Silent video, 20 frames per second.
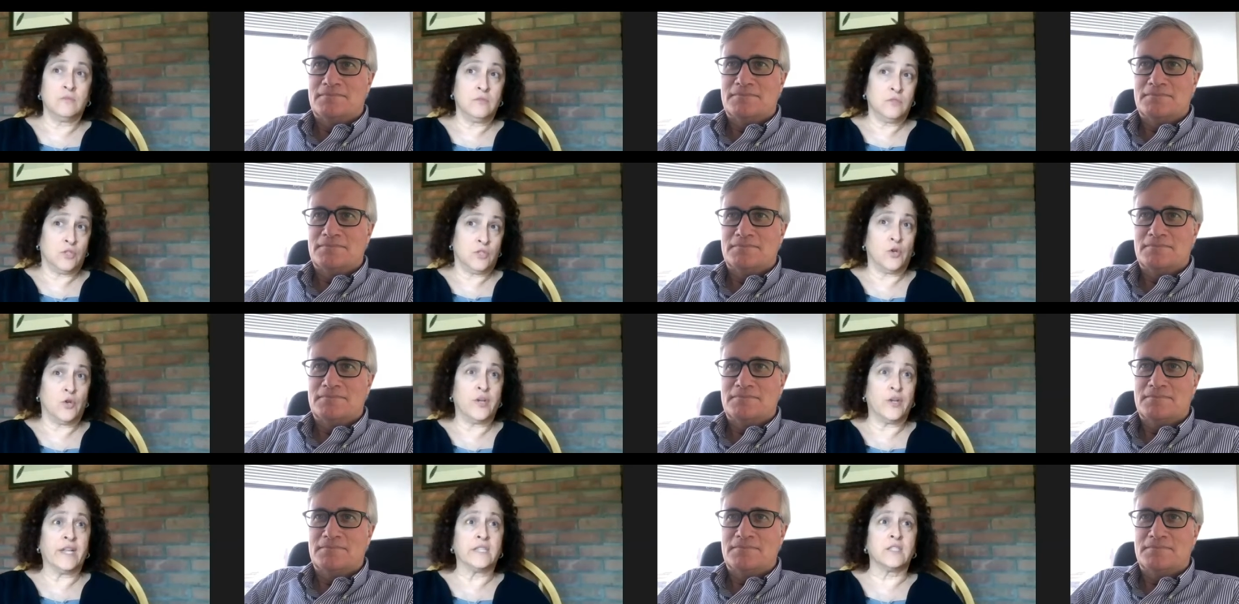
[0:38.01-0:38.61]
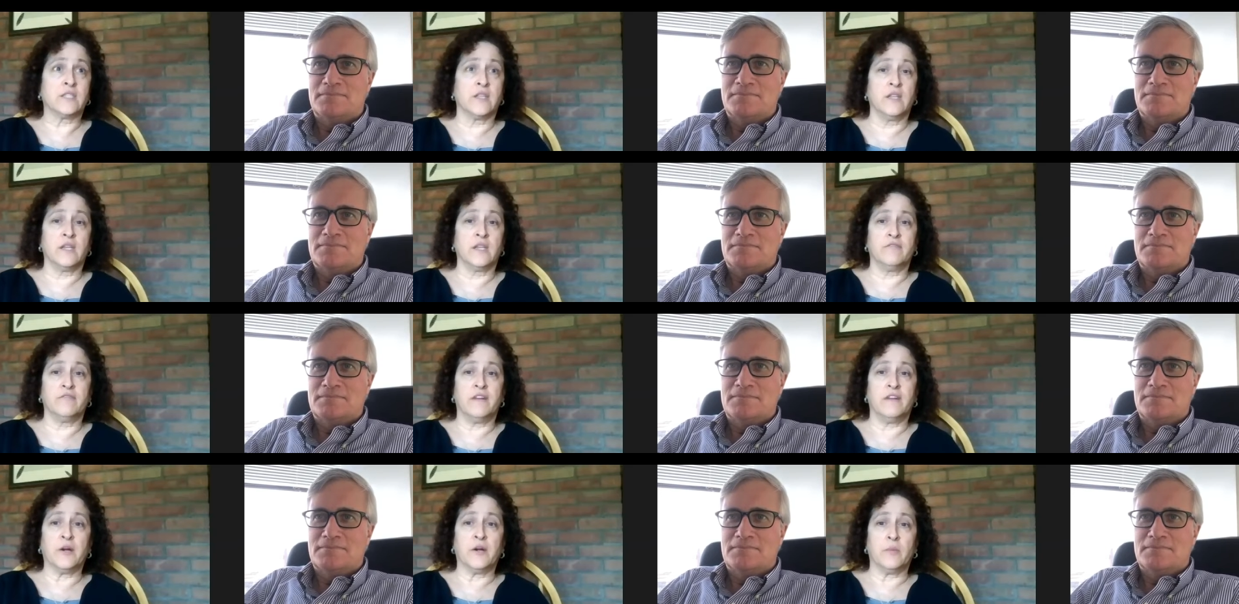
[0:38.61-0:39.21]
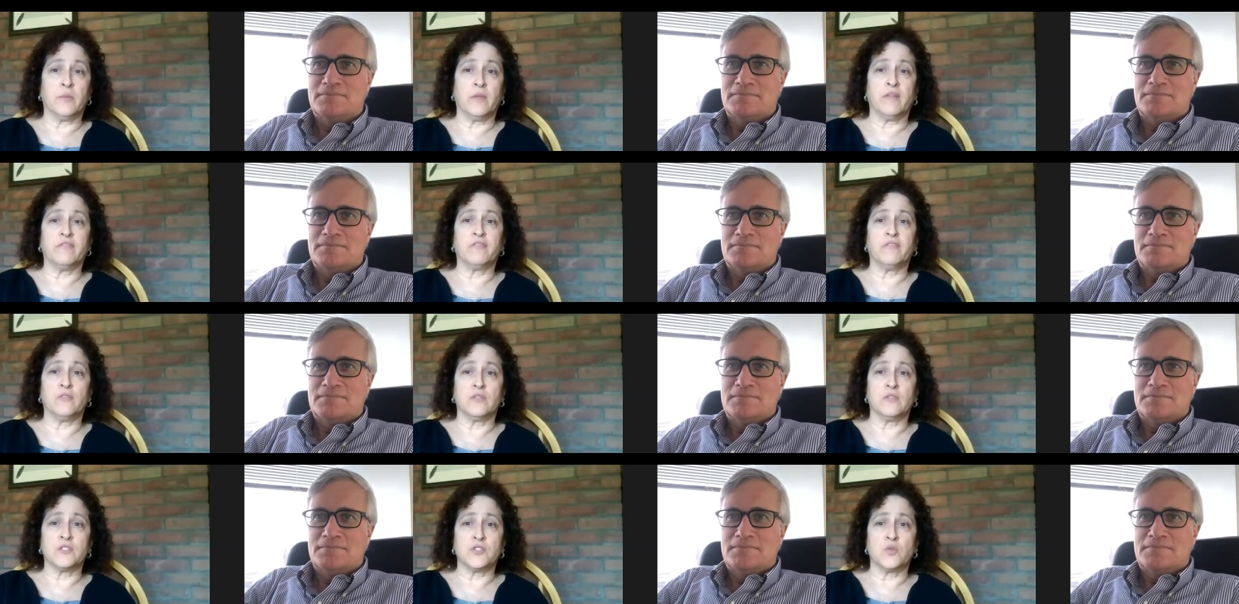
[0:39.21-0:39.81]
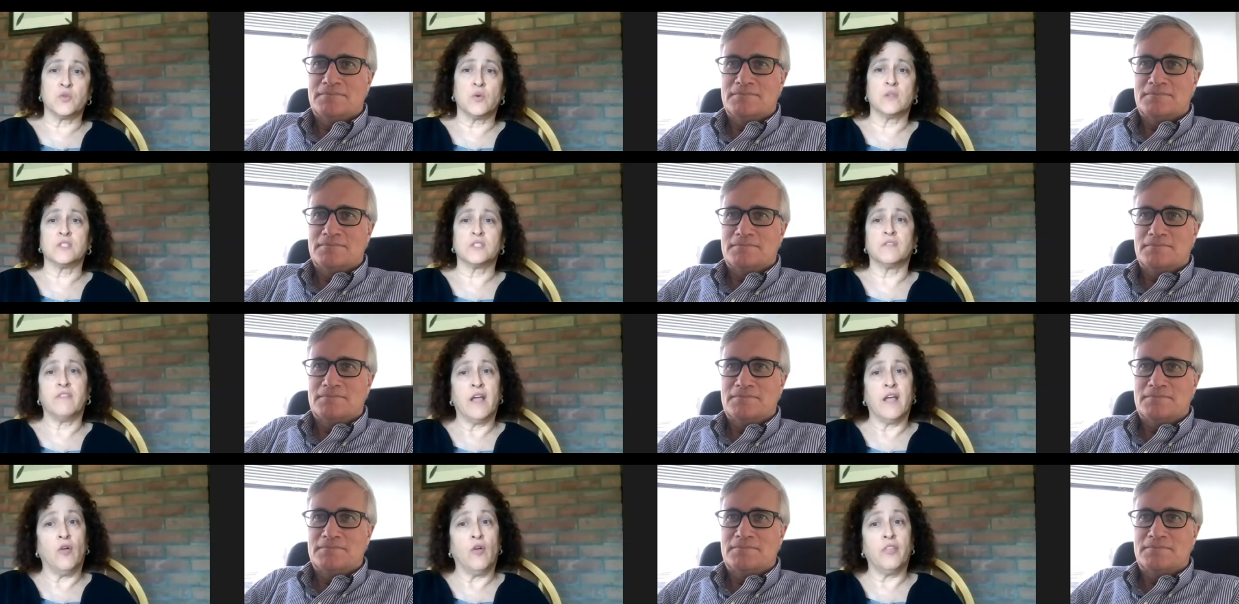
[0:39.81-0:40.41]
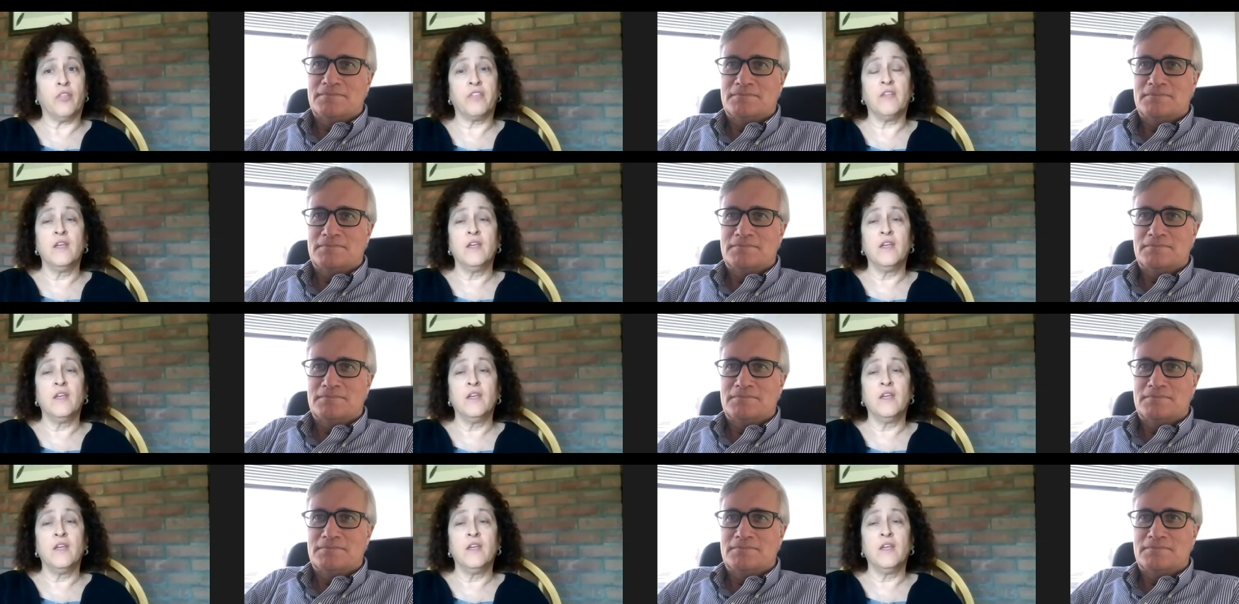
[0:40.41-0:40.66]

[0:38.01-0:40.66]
Speaker 1: turning to the environment for a source of health